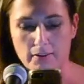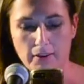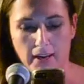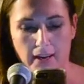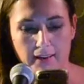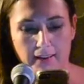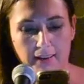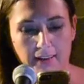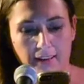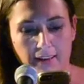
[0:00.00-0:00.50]

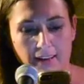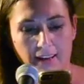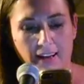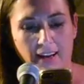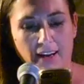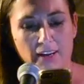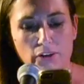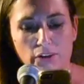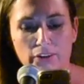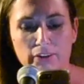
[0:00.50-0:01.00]
Okay.
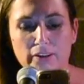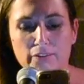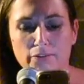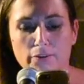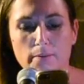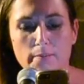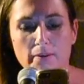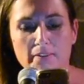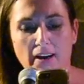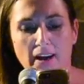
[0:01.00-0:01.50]
An early
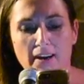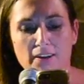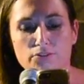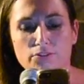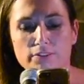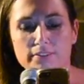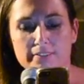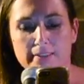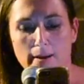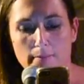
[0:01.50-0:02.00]
form of
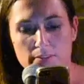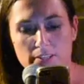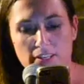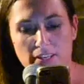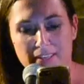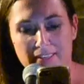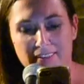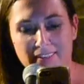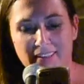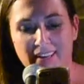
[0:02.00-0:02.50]

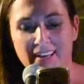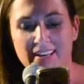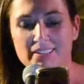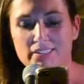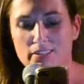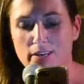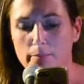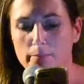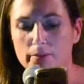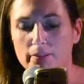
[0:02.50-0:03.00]
contraception,
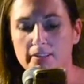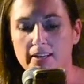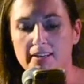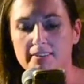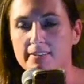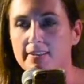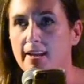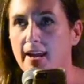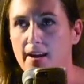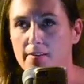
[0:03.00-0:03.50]
it doubled
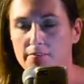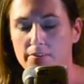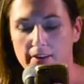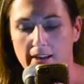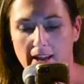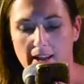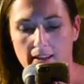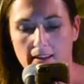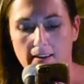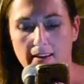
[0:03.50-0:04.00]
as an
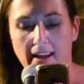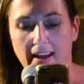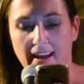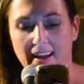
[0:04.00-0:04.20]
aphrodisiac.